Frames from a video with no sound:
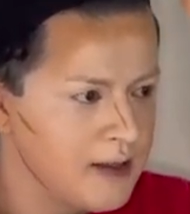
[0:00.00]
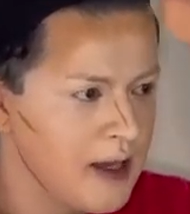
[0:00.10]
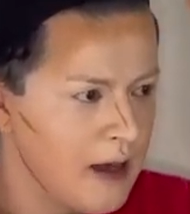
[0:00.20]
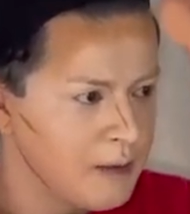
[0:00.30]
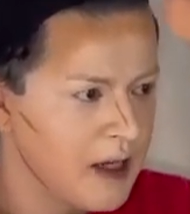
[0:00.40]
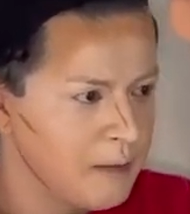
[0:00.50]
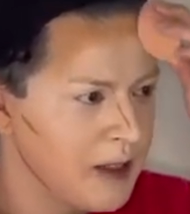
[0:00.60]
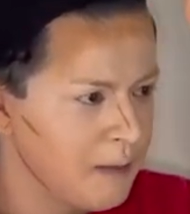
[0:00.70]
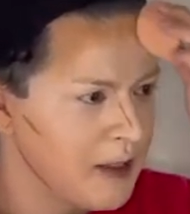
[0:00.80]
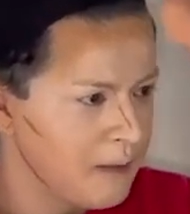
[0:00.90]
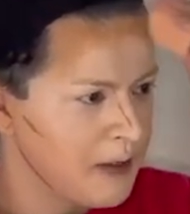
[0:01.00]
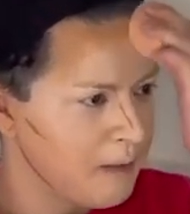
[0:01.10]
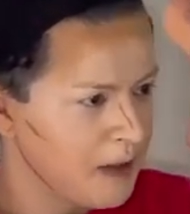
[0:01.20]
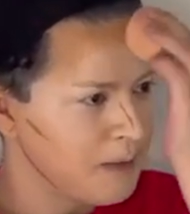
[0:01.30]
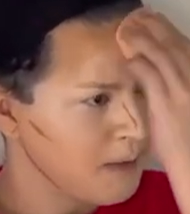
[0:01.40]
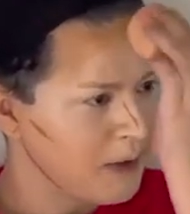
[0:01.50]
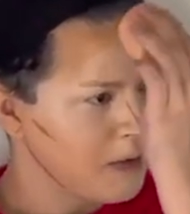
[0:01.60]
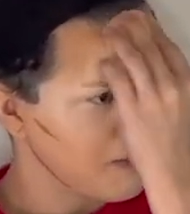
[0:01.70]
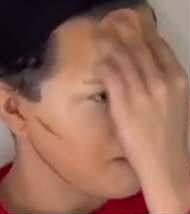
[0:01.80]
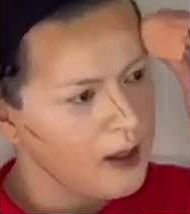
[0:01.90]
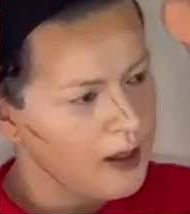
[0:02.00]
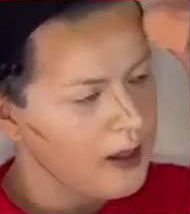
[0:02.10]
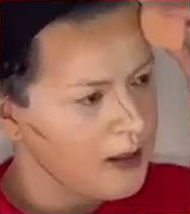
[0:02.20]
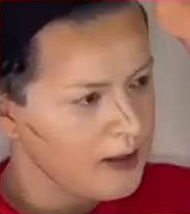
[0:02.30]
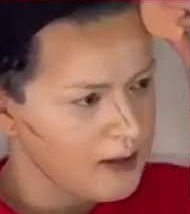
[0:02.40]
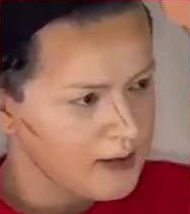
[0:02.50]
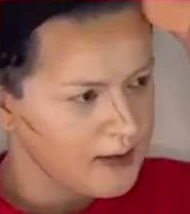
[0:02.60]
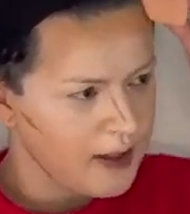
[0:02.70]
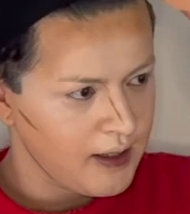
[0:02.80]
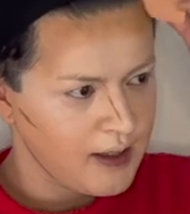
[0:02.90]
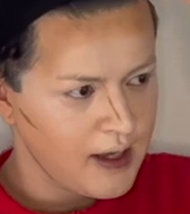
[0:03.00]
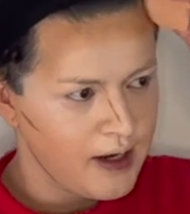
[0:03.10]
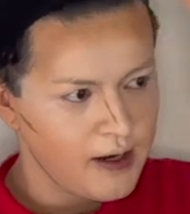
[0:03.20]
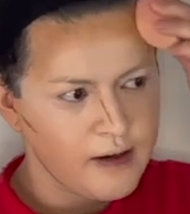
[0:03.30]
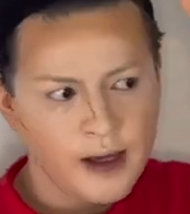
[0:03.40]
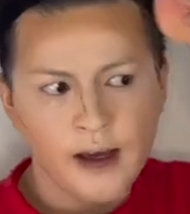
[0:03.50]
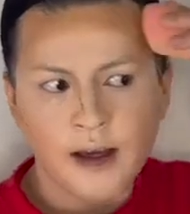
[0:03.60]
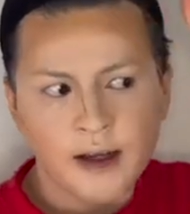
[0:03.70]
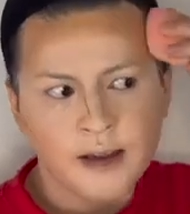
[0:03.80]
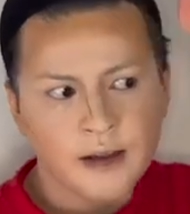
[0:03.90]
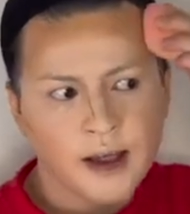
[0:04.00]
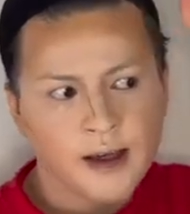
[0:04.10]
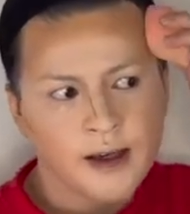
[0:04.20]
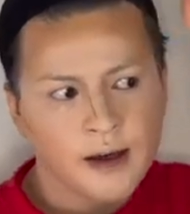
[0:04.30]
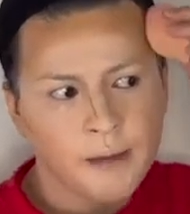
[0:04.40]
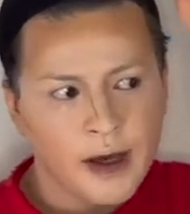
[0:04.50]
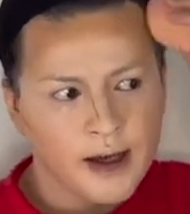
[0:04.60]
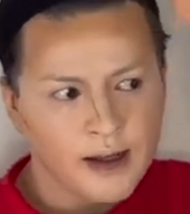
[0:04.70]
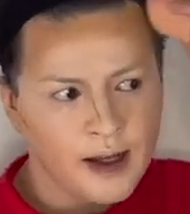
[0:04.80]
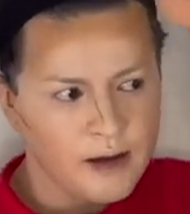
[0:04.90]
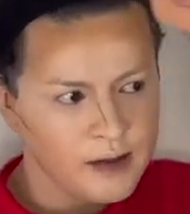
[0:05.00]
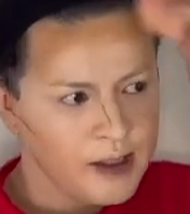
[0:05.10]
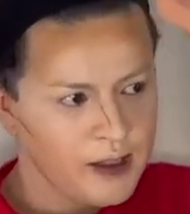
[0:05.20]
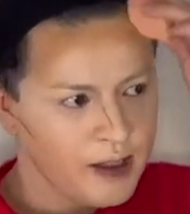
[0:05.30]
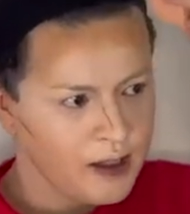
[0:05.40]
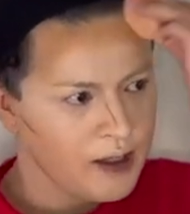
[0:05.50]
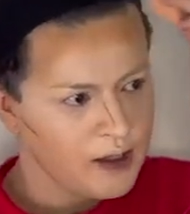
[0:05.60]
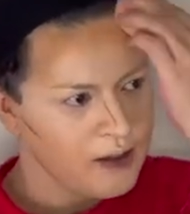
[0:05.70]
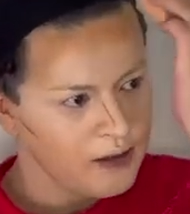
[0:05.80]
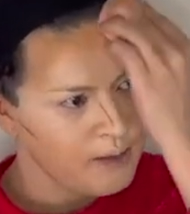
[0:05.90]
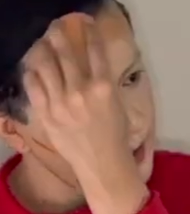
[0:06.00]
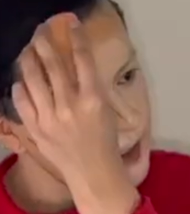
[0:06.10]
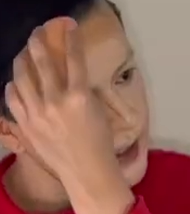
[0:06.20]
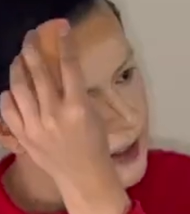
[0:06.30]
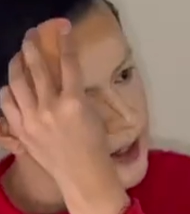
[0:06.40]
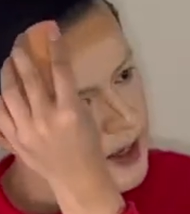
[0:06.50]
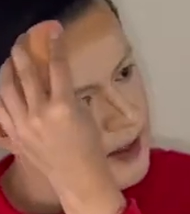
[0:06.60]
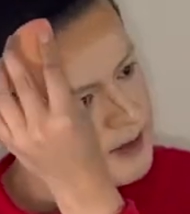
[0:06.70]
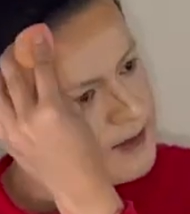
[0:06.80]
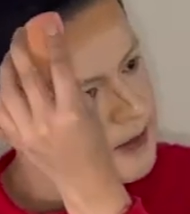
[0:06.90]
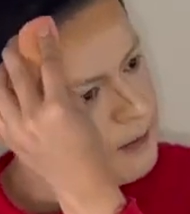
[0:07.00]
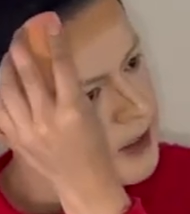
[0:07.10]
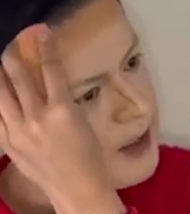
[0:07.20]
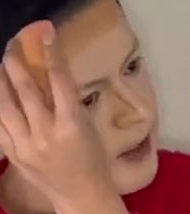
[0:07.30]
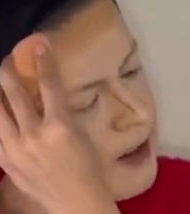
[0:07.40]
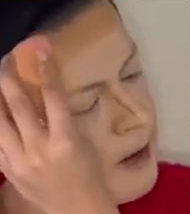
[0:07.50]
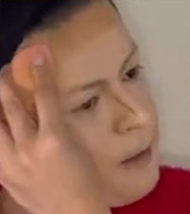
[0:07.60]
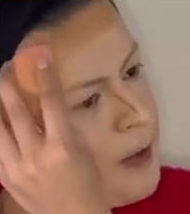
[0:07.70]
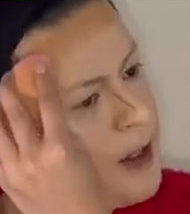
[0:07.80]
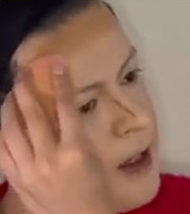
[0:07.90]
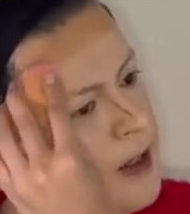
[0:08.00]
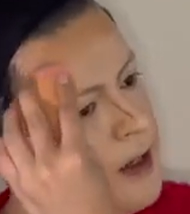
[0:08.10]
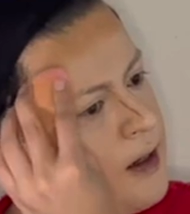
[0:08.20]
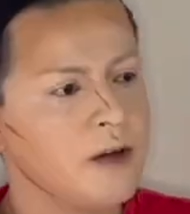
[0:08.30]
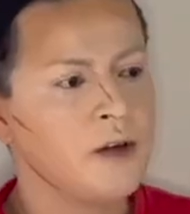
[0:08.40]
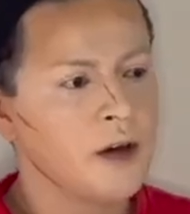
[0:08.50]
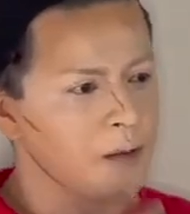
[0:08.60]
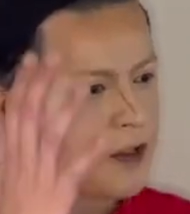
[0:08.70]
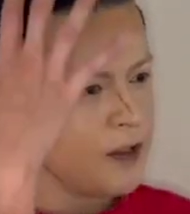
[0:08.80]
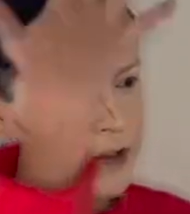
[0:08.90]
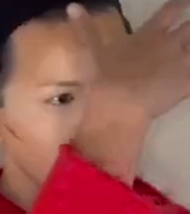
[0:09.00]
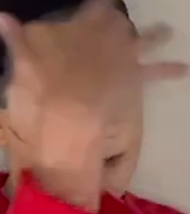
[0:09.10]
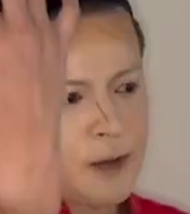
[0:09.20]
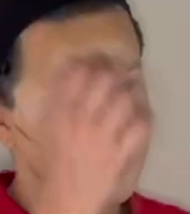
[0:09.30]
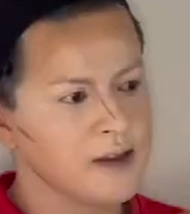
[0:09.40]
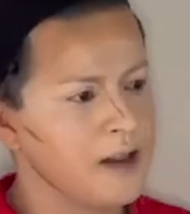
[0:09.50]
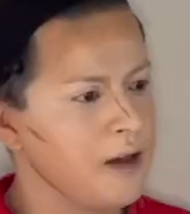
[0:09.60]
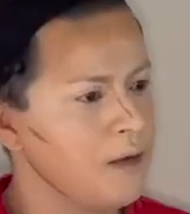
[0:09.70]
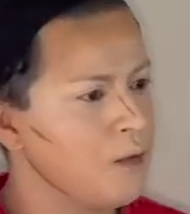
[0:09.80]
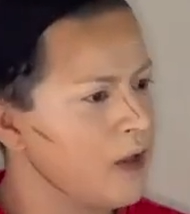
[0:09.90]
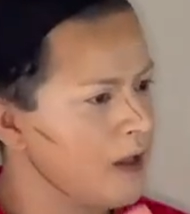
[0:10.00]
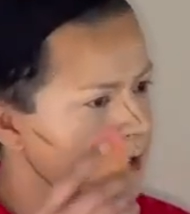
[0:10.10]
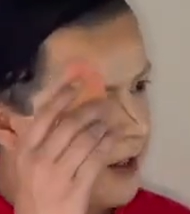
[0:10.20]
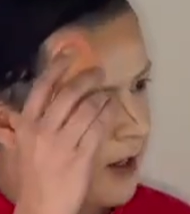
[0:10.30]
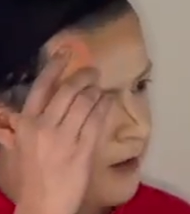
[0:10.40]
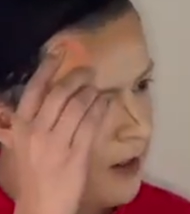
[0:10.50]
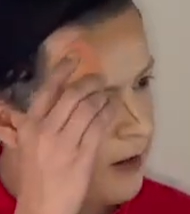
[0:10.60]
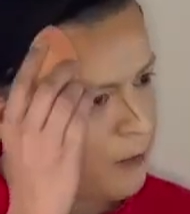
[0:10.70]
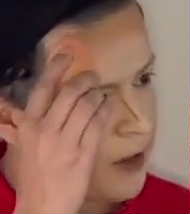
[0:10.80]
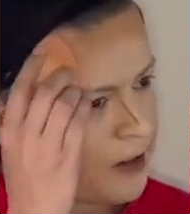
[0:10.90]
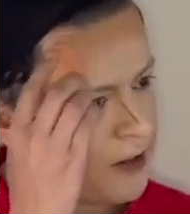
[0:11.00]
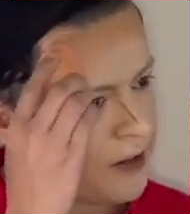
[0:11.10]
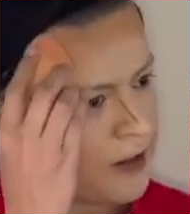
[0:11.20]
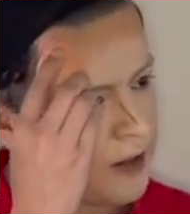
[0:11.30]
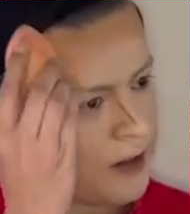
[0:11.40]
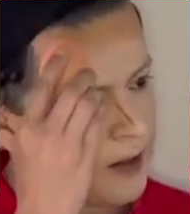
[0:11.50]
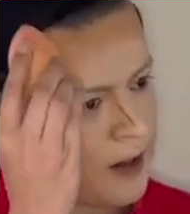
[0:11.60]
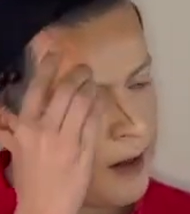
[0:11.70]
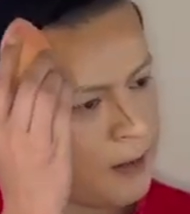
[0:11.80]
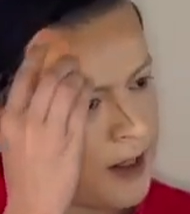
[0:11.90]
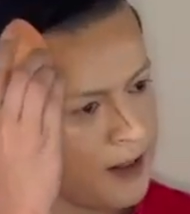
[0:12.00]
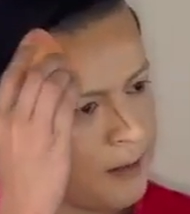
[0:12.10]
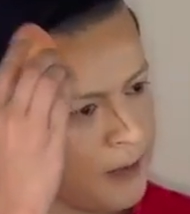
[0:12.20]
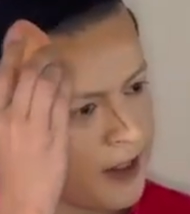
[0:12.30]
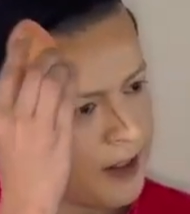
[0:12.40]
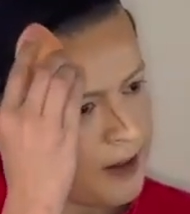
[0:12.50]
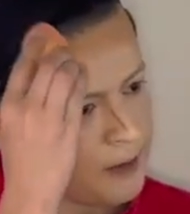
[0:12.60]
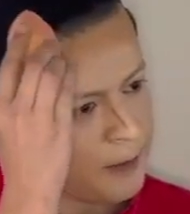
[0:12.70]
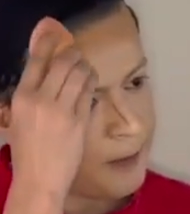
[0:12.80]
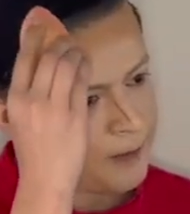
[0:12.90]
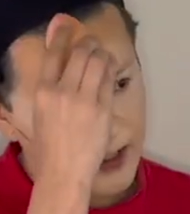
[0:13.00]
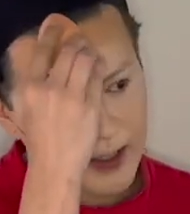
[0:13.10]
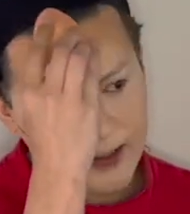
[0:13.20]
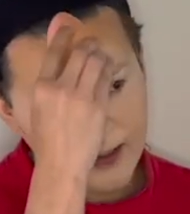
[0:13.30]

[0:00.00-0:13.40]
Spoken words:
tap, tap, tap, tap, tap, tap, tap, tap, tap, tap, and stay in that area. And you can come back down here and add some here, but normally you just want to stay within the area where you're applying the makeup and